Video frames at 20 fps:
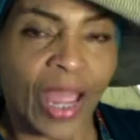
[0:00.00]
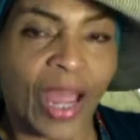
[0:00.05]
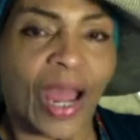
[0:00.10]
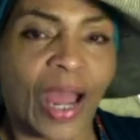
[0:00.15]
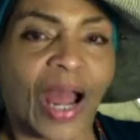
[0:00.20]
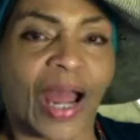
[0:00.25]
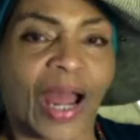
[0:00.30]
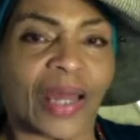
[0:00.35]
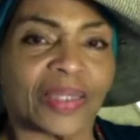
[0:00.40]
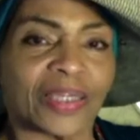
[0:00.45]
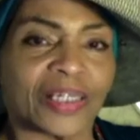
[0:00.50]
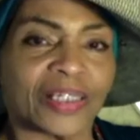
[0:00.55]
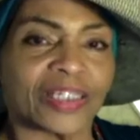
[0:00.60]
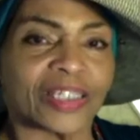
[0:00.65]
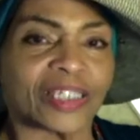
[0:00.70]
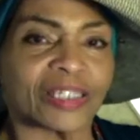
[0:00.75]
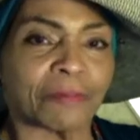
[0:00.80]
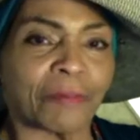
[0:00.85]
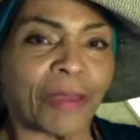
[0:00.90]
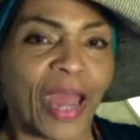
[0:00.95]
Hi, this
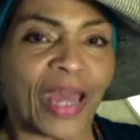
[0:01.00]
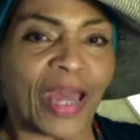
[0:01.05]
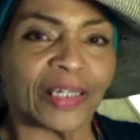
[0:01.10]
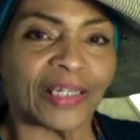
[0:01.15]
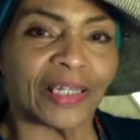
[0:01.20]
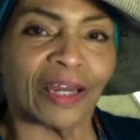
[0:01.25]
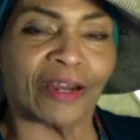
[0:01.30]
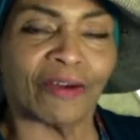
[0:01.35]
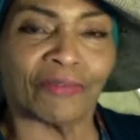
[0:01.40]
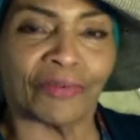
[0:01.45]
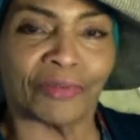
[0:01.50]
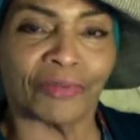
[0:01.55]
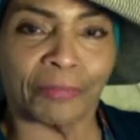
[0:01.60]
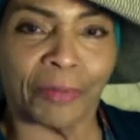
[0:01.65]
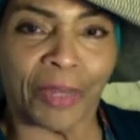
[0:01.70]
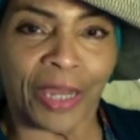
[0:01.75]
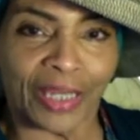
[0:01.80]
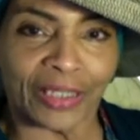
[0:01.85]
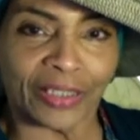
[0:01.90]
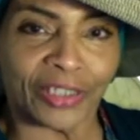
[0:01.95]
is Pat Love with
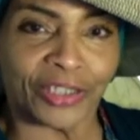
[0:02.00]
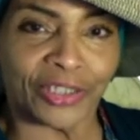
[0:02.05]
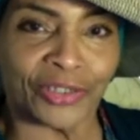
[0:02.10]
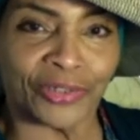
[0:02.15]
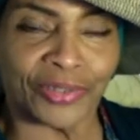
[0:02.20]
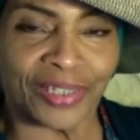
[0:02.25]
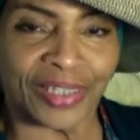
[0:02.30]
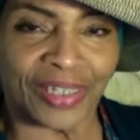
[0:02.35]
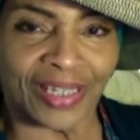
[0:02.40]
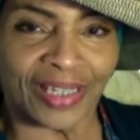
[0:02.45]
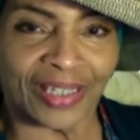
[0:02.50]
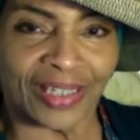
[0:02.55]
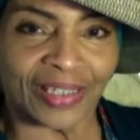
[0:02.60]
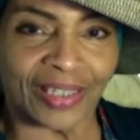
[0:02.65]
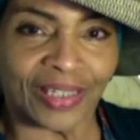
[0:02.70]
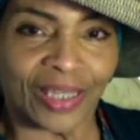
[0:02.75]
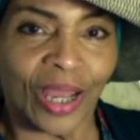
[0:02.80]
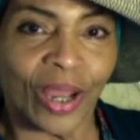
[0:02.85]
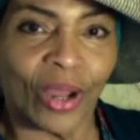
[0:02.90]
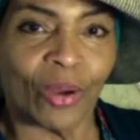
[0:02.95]
Pat's Two
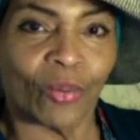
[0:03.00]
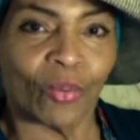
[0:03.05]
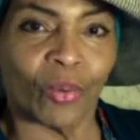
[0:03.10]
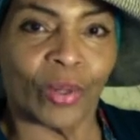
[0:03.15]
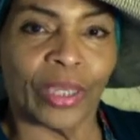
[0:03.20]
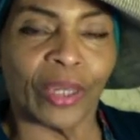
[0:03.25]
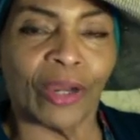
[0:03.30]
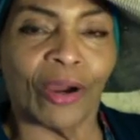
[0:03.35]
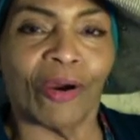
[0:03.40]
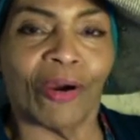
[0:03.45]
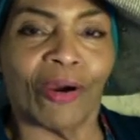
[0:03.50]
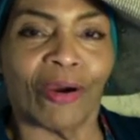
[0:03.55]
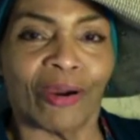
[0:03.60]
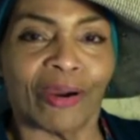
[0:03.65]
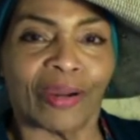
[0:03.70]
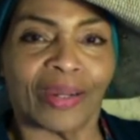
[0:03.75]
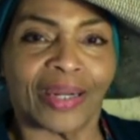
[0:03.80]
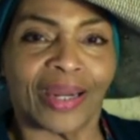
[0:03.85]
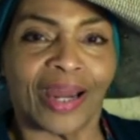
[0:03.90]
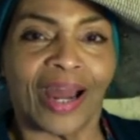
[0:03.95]
Cents. We
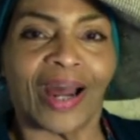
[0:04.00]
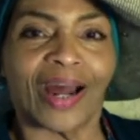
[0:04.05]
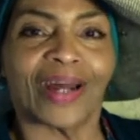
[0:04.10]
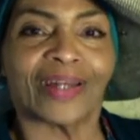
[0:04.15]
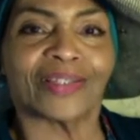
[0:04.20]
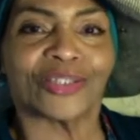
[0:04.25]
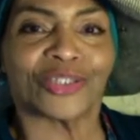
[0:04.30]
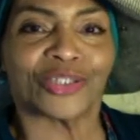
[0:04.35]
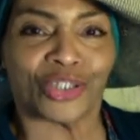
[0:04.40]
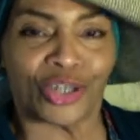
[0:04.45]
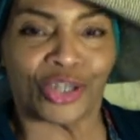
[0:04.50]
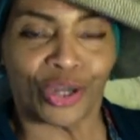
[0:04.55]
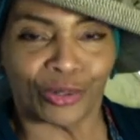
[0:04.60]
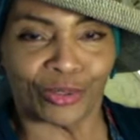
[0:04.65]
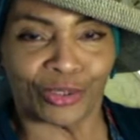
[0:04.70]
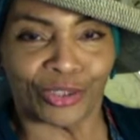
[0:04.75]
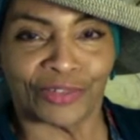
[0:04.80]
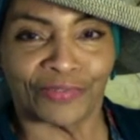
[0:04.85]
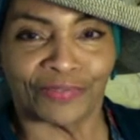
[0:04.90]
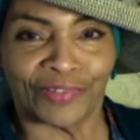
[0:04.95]
are God's
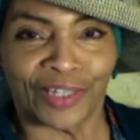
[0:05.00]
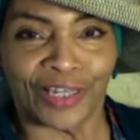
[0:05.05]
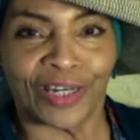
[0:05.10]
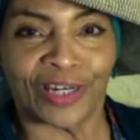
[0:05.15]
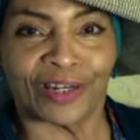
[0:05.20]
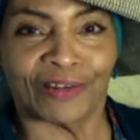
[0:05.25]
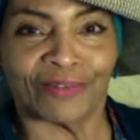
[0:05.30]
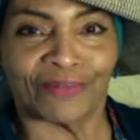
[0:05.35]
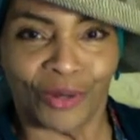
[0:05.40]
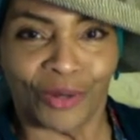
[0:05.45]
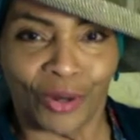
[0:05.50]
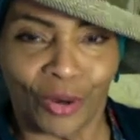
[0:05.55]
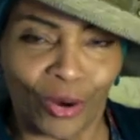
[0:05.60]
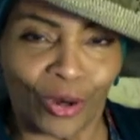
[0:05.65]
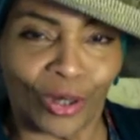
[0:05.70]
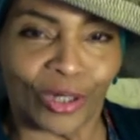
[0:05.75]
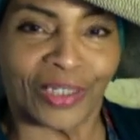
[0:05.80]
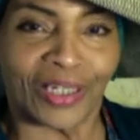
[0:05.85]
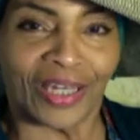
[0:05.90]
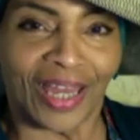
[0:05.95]
Church of Love
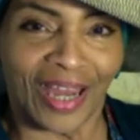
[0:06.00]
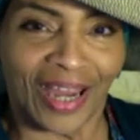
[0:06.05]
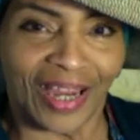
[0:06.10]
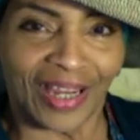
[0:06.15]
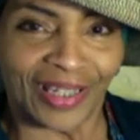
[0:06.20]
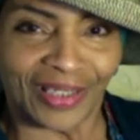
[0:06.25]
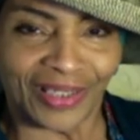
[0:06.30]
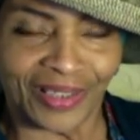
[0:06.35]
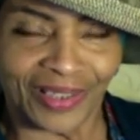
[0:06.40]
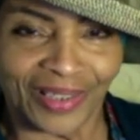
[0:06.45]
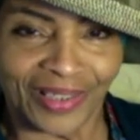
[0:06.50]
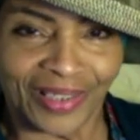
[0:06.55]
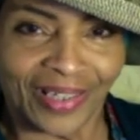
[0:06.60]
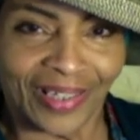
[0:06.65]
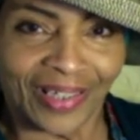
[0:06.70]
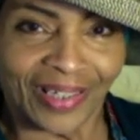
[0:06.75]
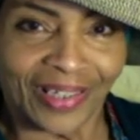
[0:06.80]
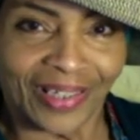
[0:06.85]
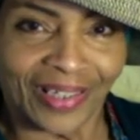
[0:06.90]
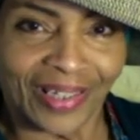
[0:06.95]
online.
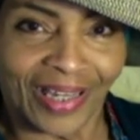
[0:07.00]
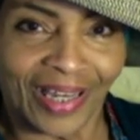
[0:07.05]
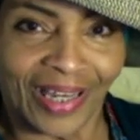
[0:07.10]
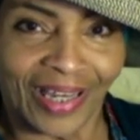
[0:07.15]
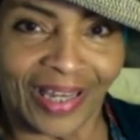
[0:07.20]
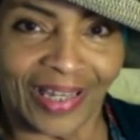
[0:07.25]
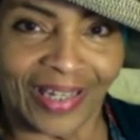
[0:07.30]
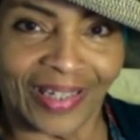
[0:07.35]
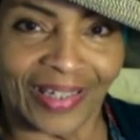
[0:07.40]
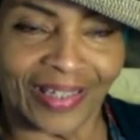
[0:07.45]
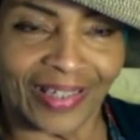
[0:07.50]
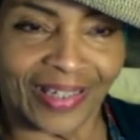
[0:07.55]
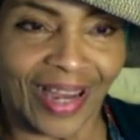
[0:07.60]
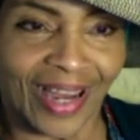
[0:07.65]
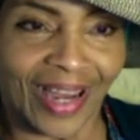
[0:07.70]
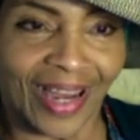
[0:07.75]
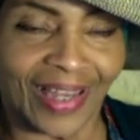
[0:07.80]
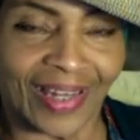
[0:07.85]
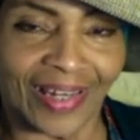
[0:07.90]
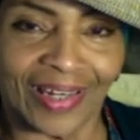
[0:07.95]
And
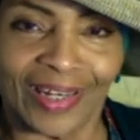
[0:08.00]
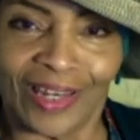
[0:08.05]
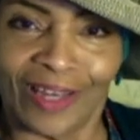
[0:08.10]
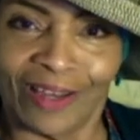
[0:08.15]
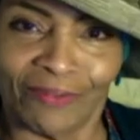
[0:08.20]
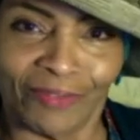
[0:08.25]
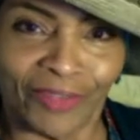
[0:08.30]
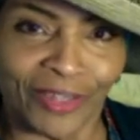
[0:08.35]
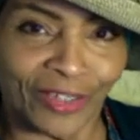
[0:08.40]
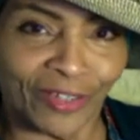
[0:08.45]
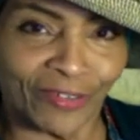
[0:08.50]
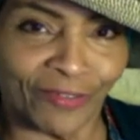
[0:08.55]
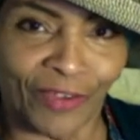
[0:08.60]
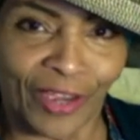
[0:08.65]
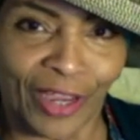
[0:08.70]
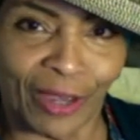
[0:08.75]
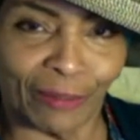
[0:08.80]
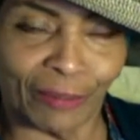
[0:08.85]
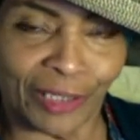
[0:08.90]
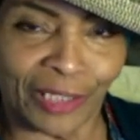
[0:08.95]
I love this
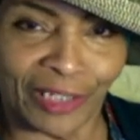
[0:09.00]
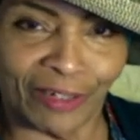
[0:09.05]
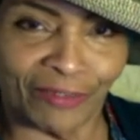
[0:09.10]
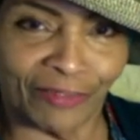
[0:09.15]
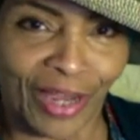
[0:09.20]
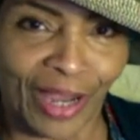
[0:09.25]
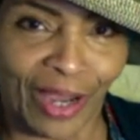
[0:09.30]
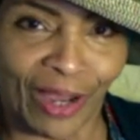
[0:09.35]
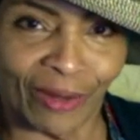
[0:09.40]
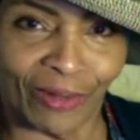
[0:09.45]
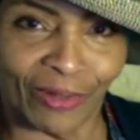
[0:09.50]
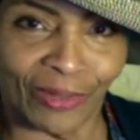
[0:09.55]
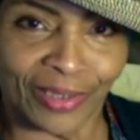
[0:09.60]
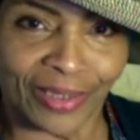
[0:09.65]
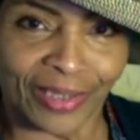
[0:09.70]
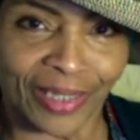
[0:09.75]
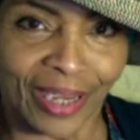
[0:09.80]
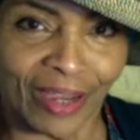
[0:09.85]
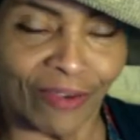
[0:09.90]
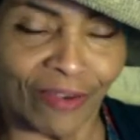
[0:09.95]
family of
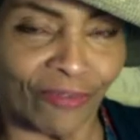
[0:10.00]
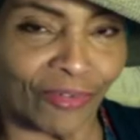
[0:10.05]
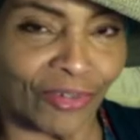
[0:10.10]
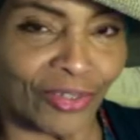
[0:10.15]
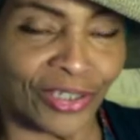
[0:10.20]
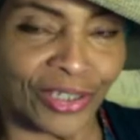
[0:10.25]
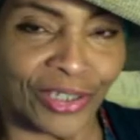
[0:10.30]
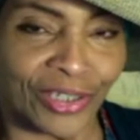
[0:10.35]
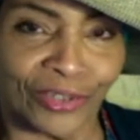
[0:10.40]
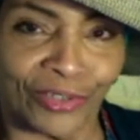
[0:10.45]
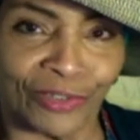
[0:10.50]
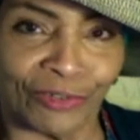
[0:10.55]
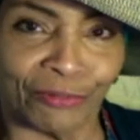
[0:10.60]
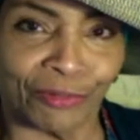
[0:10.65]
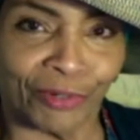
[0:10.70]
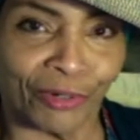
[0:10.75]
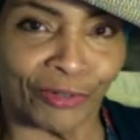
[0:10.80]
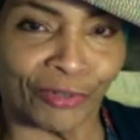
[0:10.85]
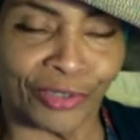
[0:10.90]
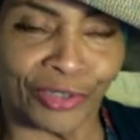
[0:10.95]
ours. Every single
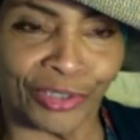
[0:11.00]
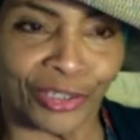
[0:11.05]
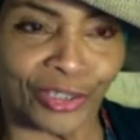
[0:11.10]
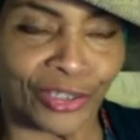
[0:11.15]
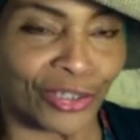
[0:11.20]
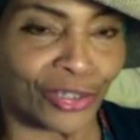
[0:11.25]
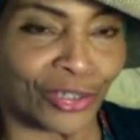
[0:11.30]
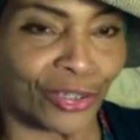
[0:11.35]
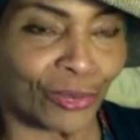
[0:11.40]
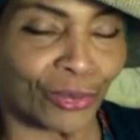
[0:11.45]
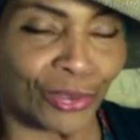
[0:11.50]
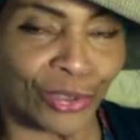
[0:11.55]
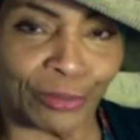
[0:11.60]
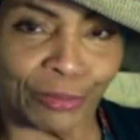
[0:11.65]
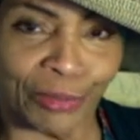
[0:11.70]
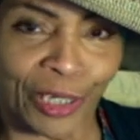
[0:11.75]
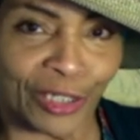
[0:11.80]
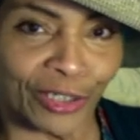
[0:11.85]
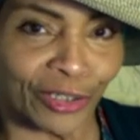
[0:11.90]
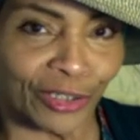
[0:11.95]
person is so
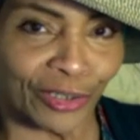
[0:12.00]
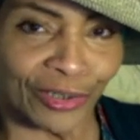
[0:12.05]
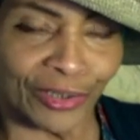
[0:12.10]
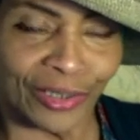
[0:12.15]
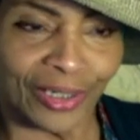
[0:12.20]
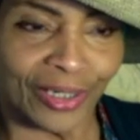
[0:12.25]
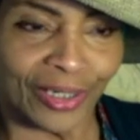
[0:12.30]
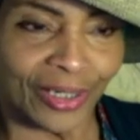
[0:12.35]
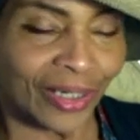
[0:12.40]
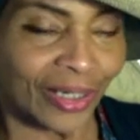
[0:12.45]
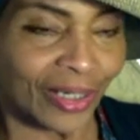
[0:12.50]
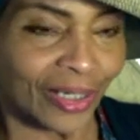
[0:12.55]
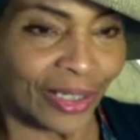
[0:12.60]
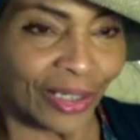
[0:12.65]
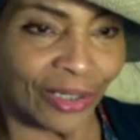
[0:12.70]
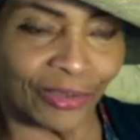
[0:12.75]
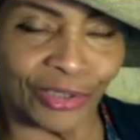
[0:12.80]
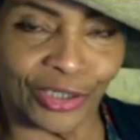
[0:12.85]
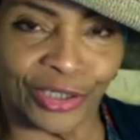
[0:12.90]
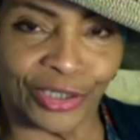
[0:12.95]
special.
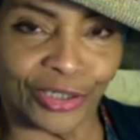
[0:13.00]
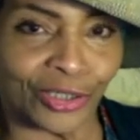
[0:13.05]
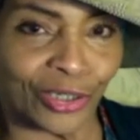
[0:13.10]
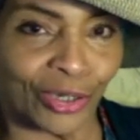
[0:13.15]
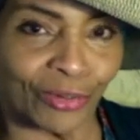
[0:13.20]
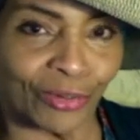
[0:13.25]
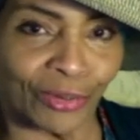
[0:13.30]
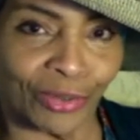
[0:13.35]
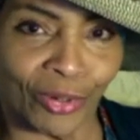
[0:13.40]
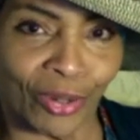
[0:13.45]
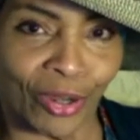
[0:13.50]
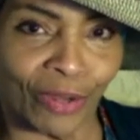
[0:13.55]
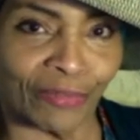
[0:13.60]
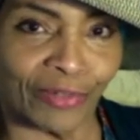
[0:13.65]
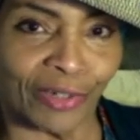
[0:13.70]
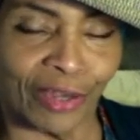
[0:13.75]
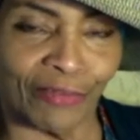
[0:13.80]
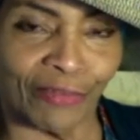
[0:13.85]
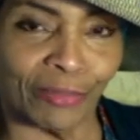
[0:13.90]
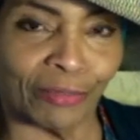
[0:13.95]
You just don't know. I've
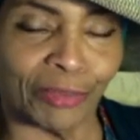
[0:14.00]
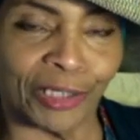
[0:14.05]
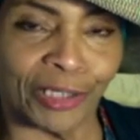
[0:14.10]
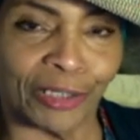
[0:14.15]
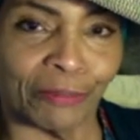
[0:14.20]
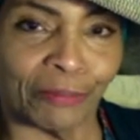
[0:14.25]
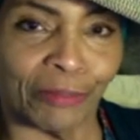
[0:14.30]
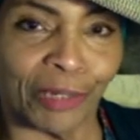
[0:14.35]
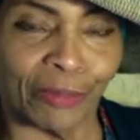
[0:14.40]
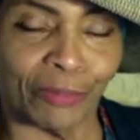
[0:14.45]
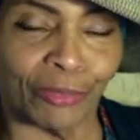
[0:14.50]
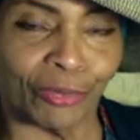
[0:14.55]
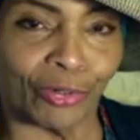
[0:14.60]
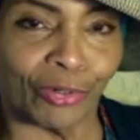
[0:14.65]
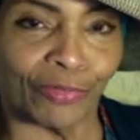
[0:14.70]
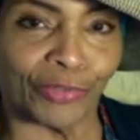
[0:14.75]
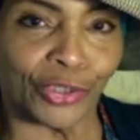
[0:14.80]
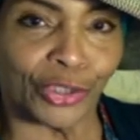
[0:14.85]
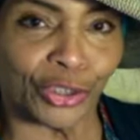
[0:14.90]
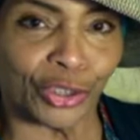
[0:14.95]
never been a member of
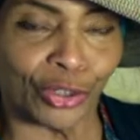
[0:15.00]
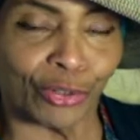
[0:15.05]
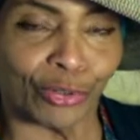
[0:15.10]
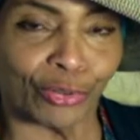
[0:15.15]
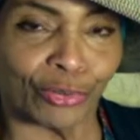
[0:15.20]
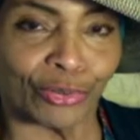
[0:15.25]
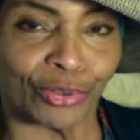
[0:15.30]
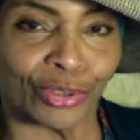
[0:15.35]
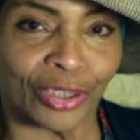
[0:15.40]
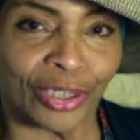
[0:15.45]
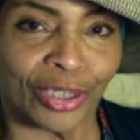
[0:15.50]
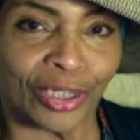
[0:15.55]
a church